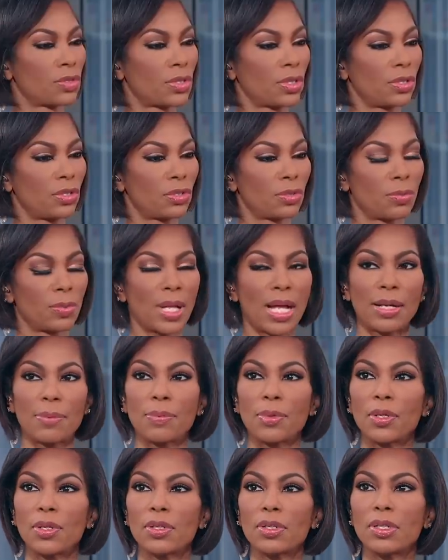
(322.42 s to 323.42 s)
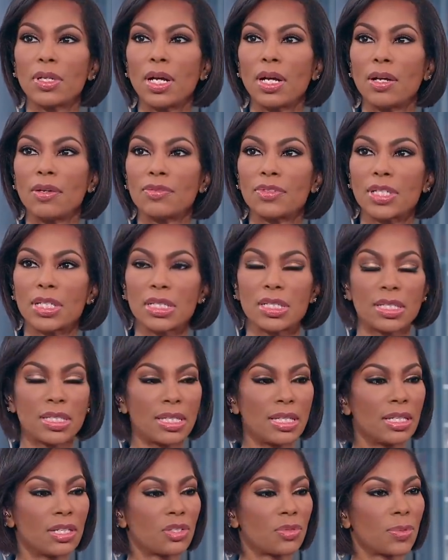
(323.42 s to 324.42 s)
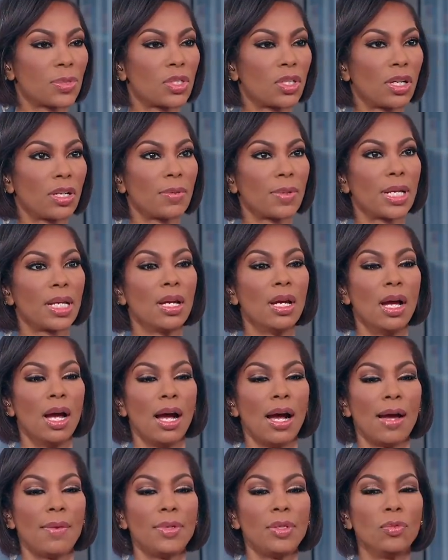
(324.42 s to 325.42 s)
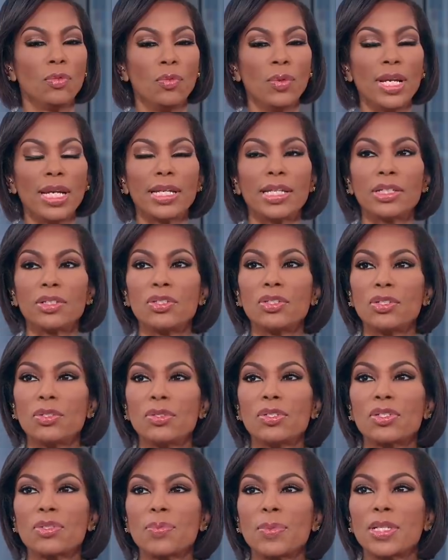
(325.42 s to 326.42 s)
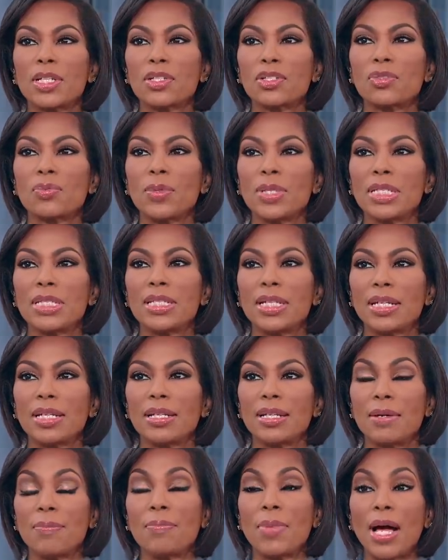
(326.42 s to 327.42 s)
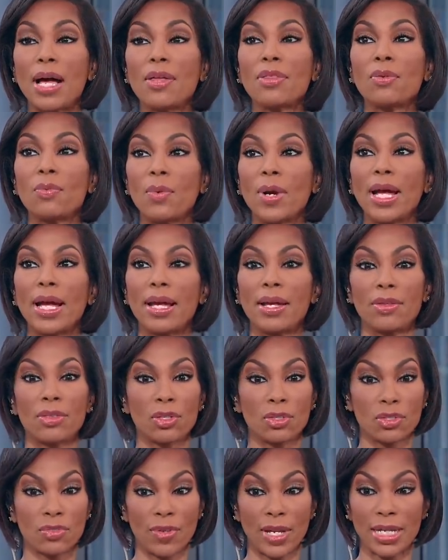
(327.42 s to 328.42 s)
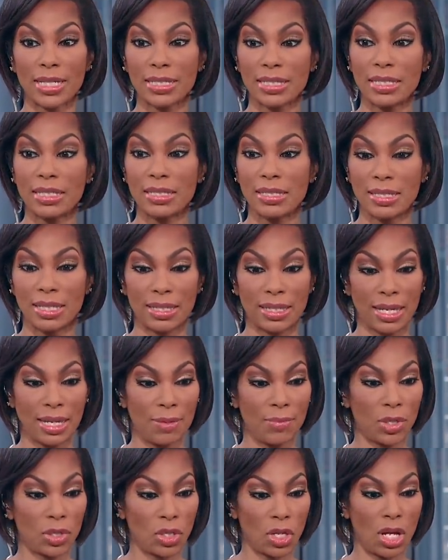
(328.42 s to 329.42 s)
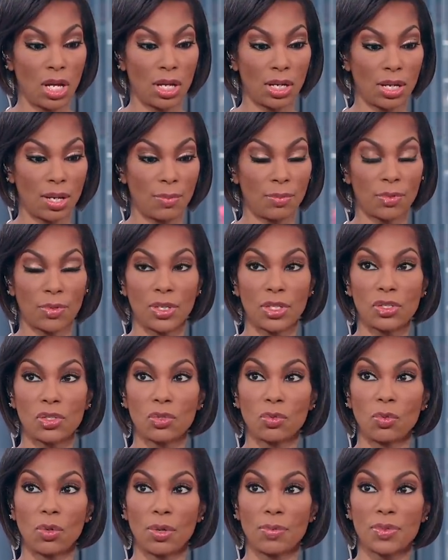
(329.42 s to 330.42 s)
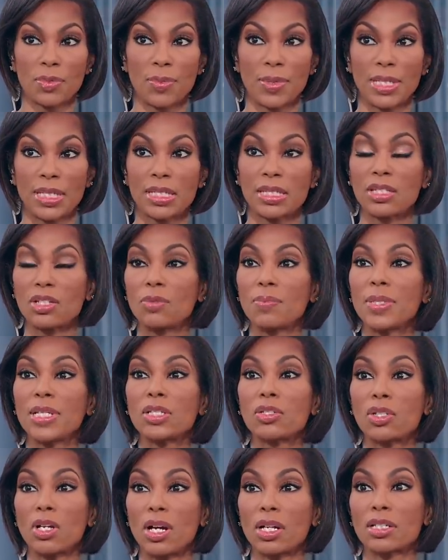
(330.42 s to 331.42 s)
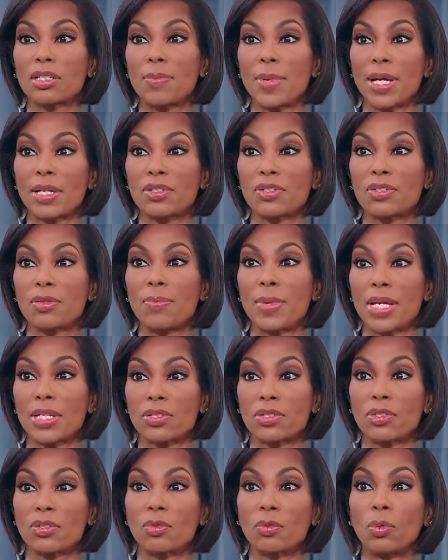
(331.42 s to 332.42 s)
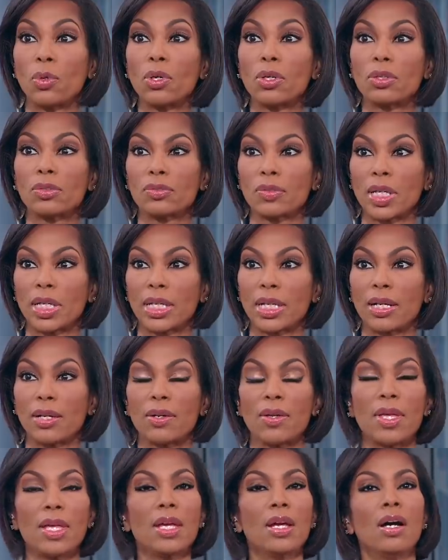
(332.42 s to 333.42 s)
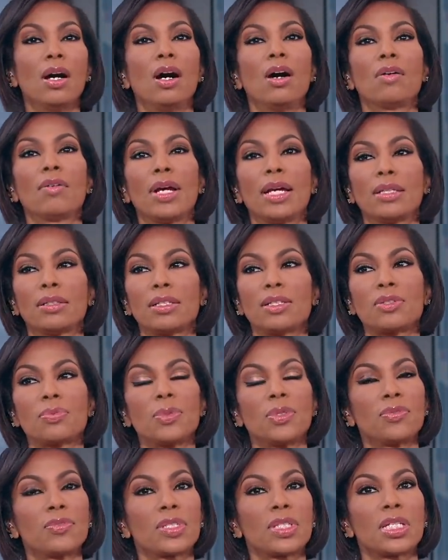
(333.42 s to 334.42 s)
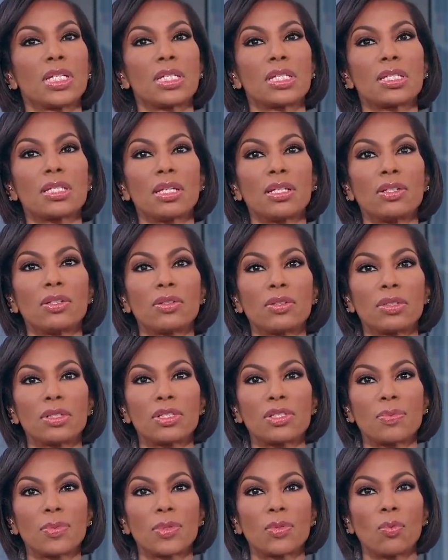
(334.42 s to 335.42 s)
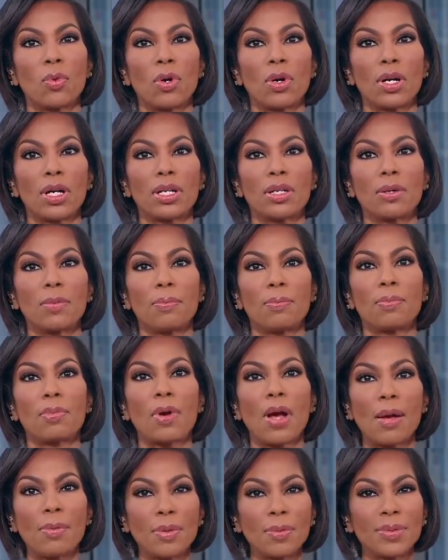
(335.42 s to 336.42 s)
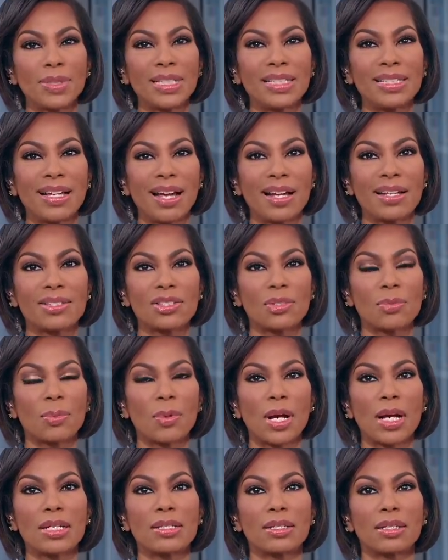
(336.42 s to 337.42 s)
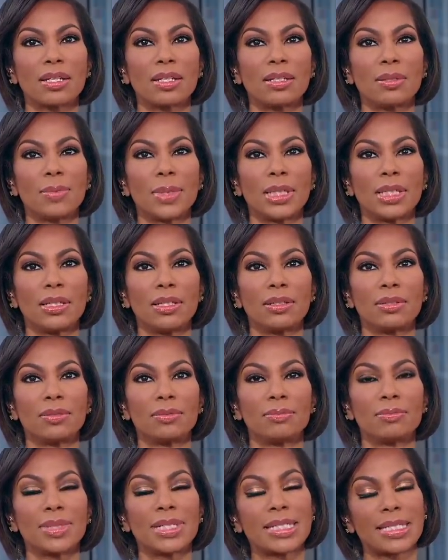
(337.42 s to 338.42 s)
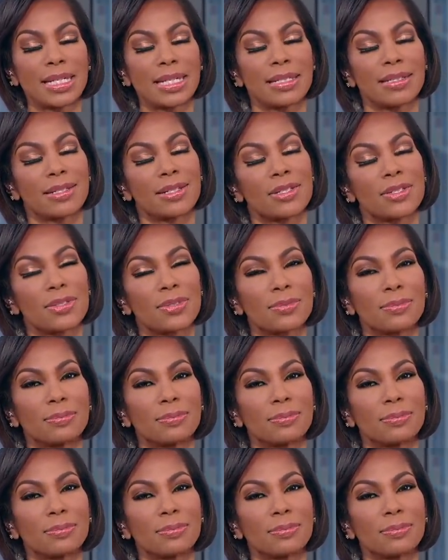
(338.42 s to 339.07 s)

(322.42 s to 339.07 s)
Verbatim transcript: Senator Blackburn of Tennessee has been talking about. I mean, we can do this because we did. And by the way, those vaccines that came along Operation Warp Speed still being talked about as the best in the world right now. Yes. All right, let's move to this. Senator Elizabeth Warren probably not surprising anybody by saying this.